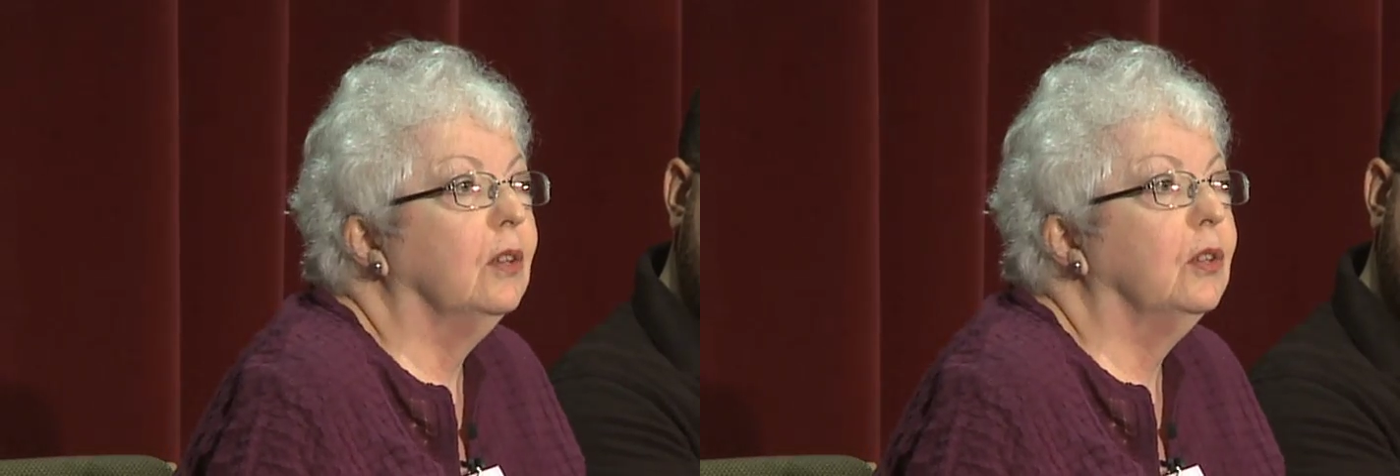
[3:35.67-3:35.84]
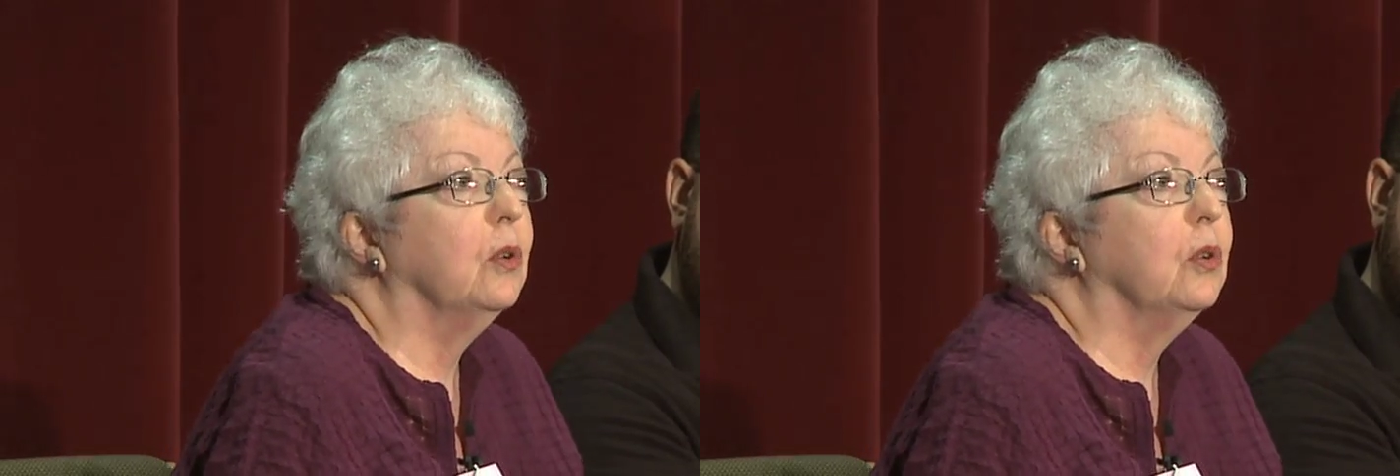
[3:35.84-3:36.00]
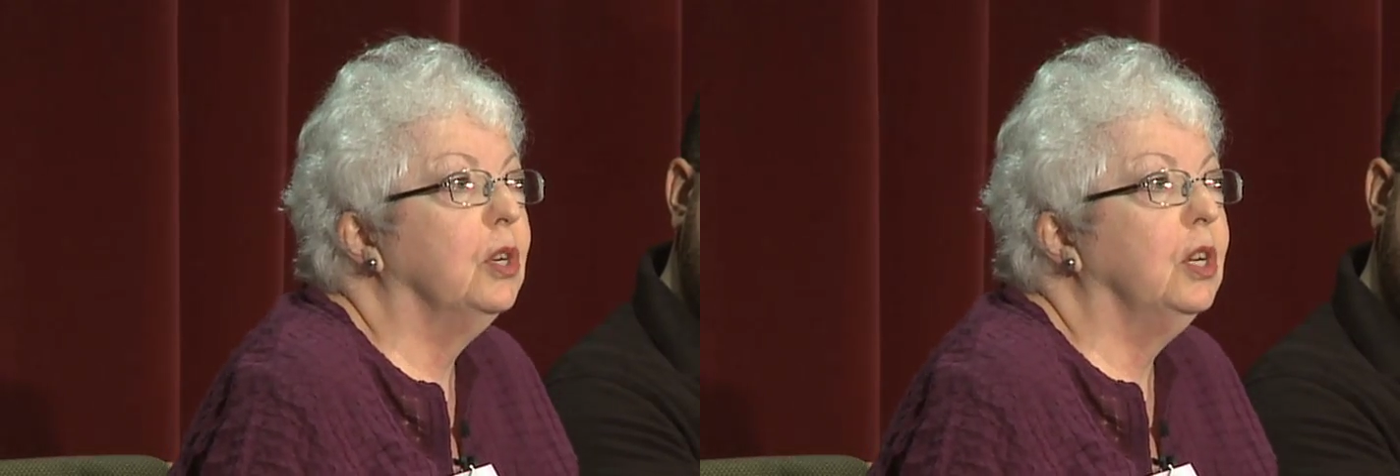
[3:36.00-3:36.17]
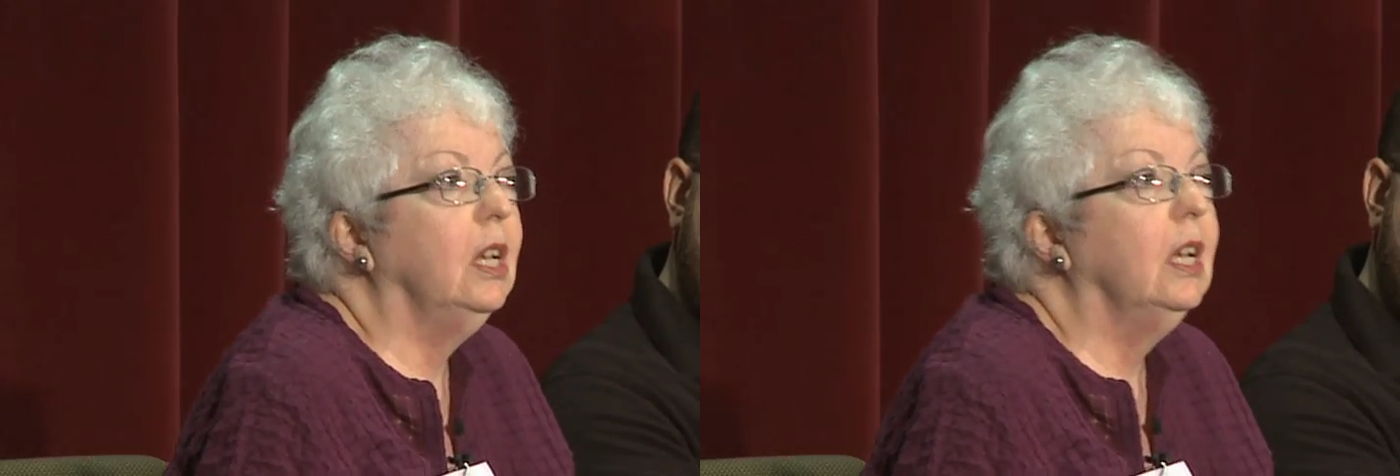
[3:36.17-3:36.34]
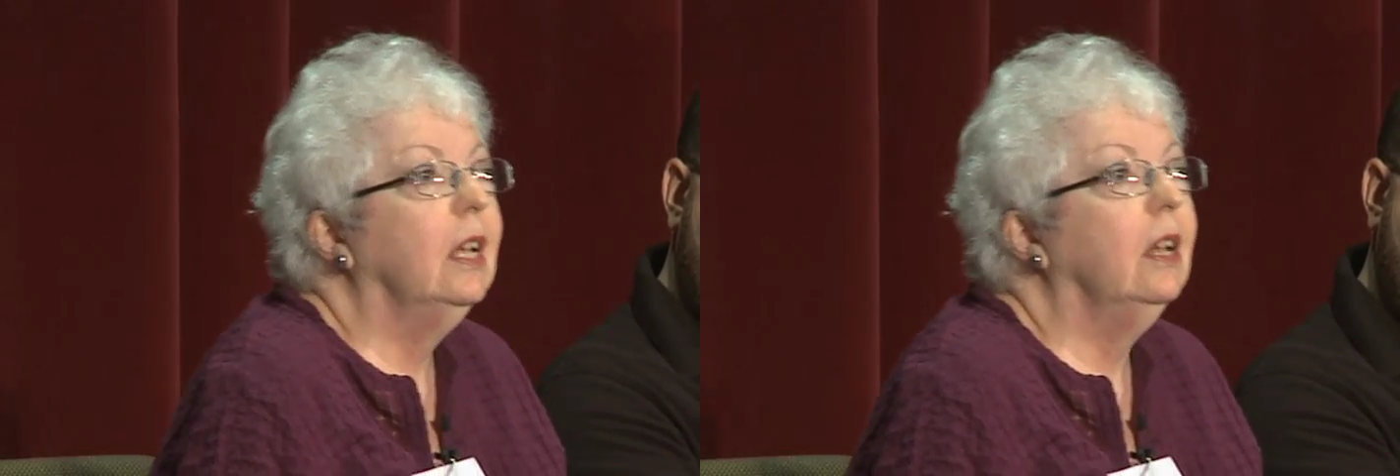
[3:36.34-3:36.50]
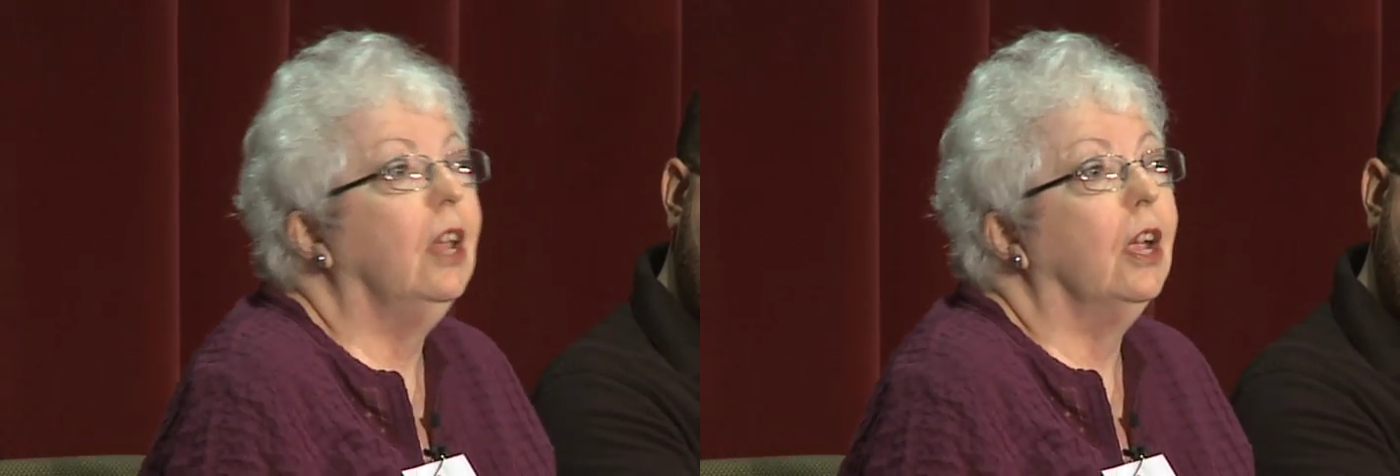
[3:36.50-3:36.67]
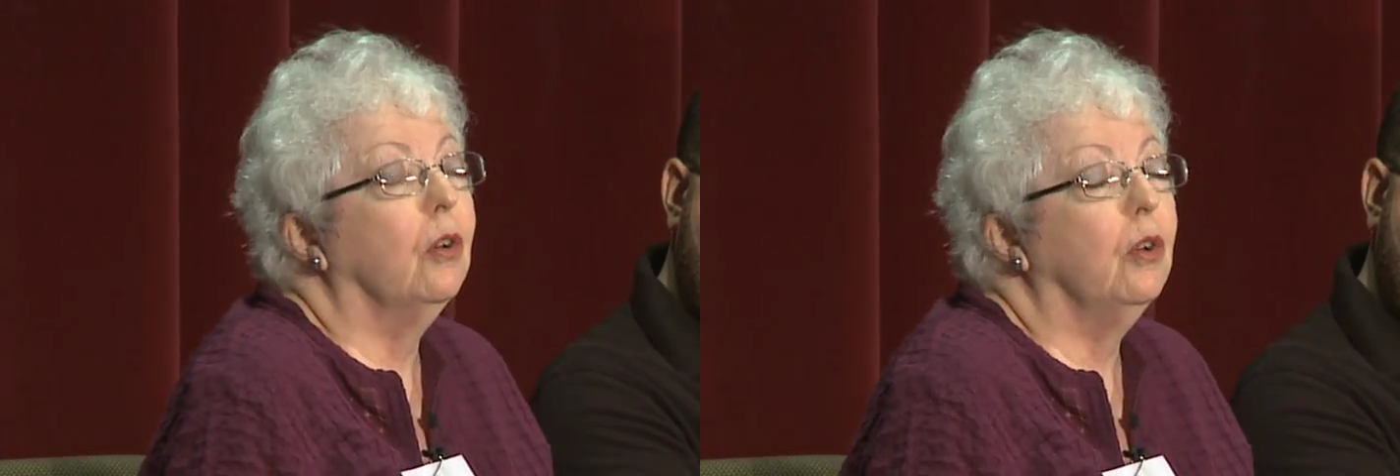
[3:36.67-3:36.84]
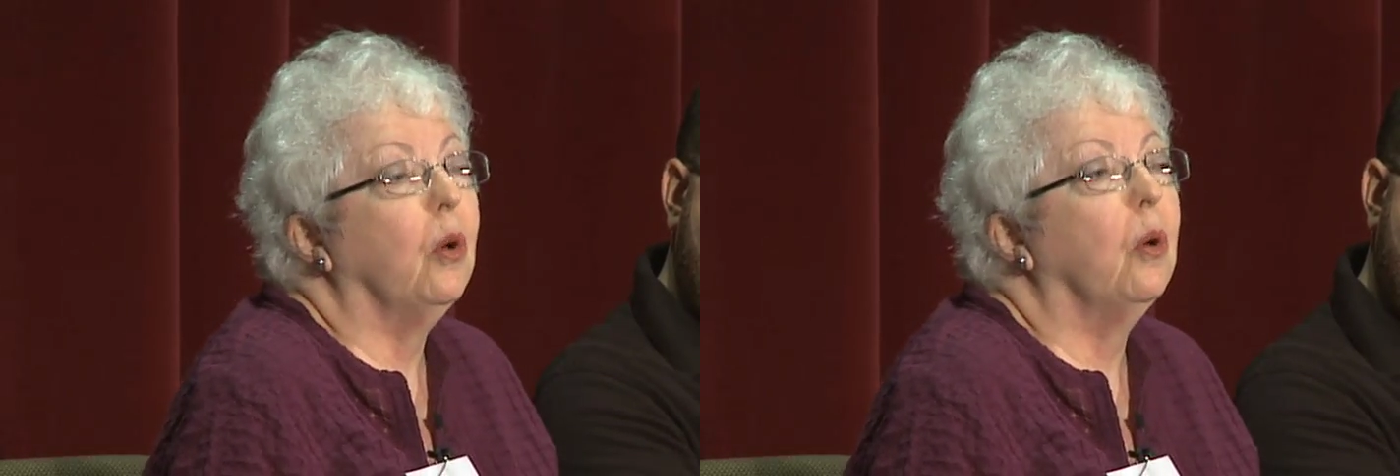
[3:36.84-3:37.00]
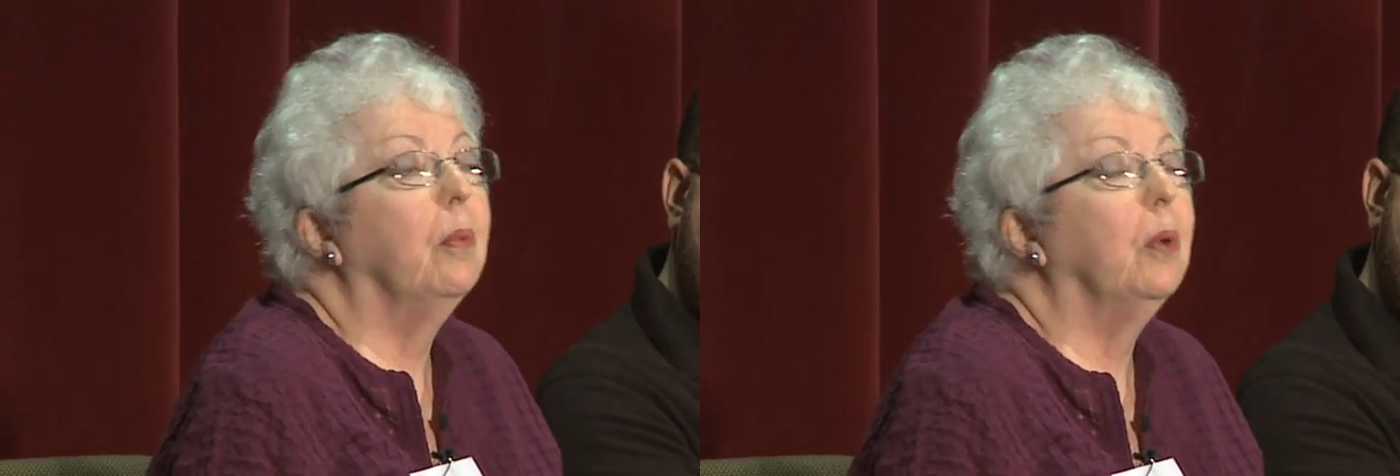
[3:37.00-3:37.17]
so she dared
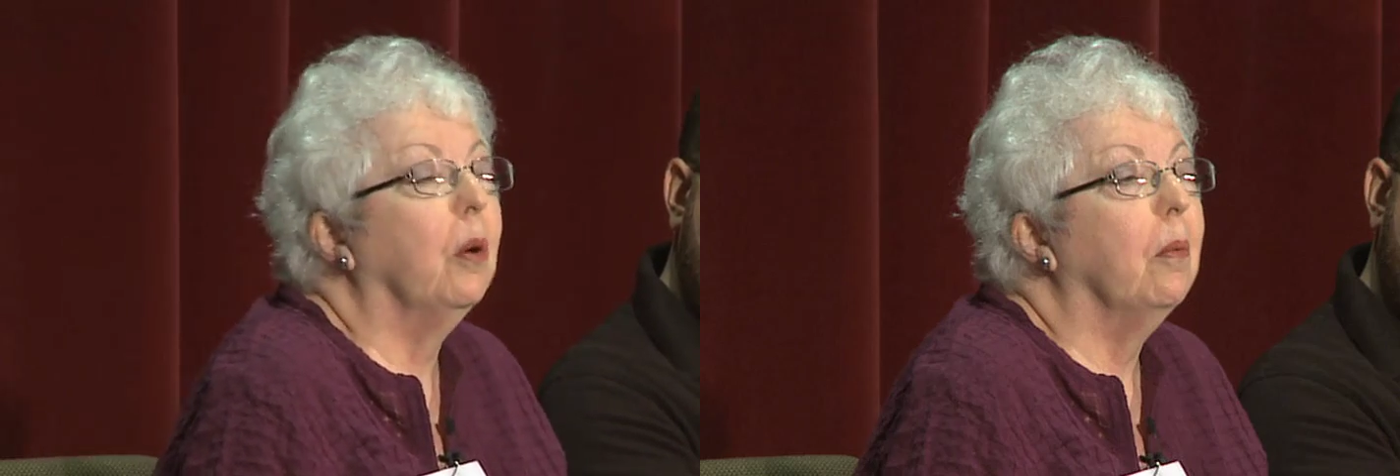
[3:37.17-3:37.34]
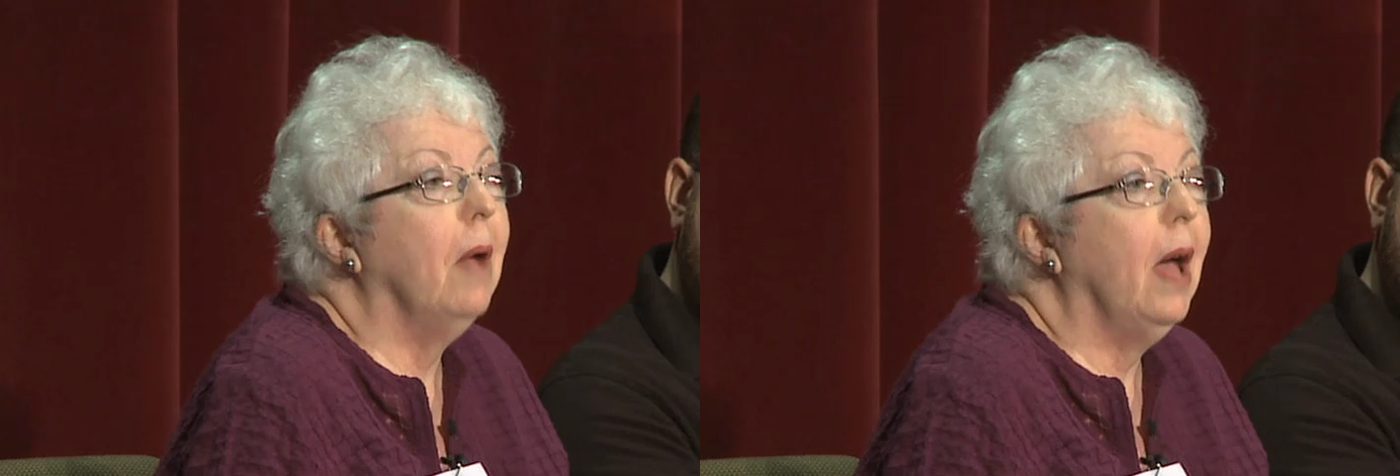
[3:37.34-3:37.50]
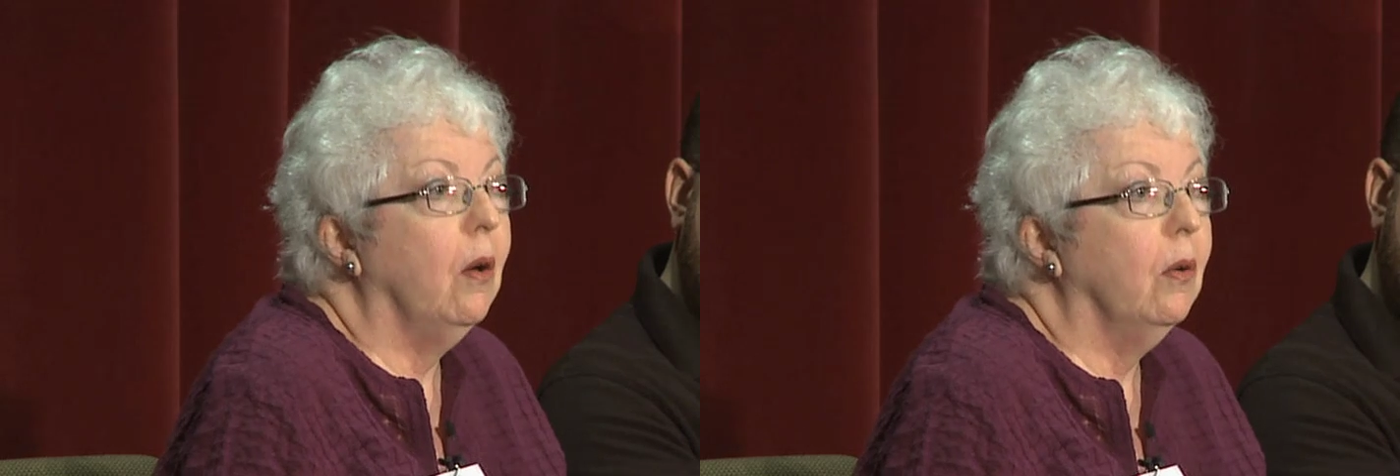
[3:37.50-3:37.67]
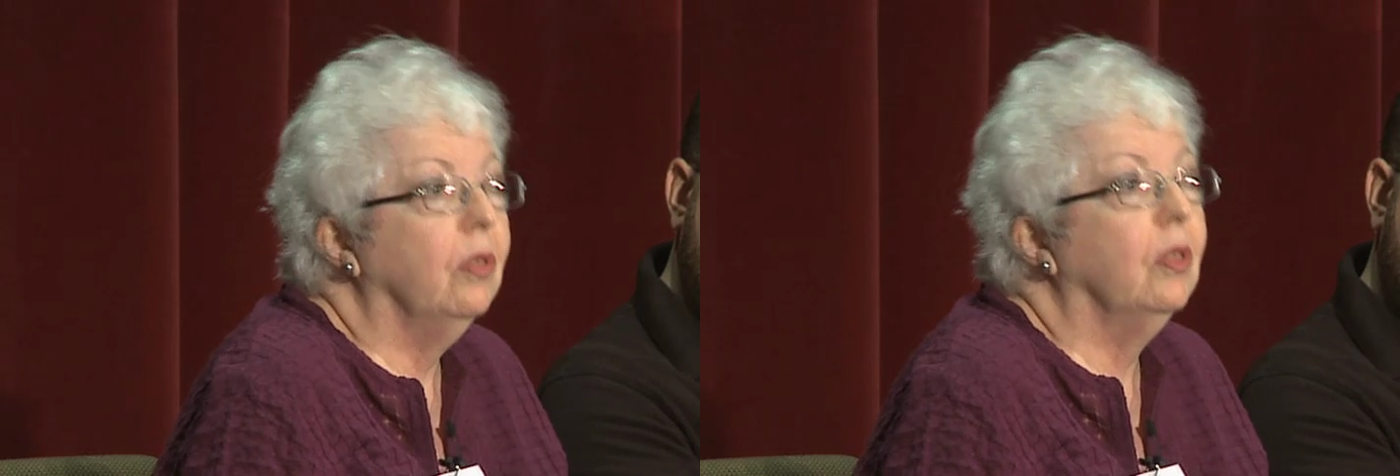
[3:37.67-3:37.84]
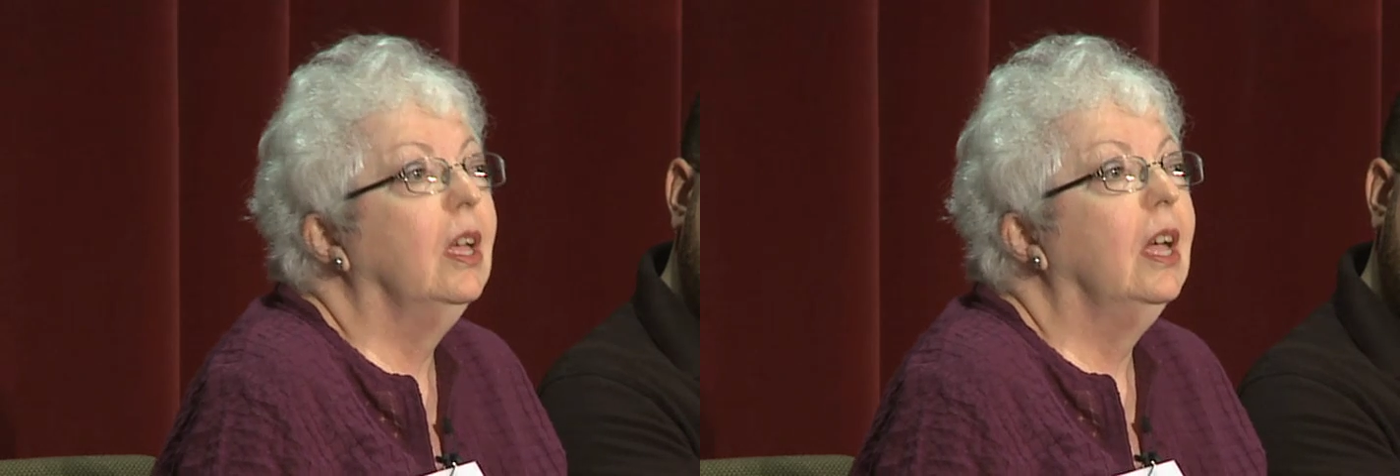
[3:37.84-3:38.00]
to open her mouth.